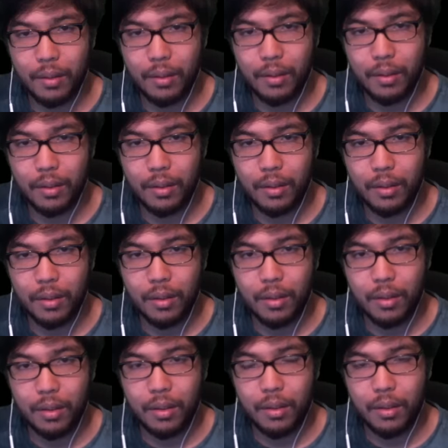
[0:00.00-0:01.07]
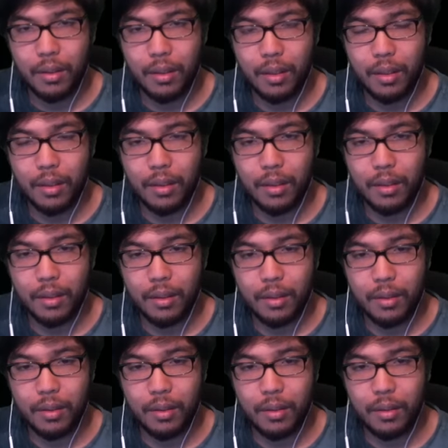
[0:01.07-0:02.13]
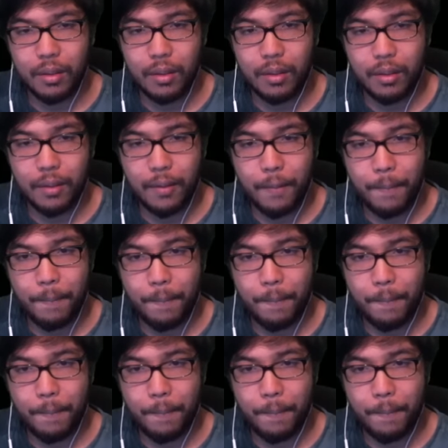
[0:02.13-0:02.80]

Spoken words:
Nothing is said.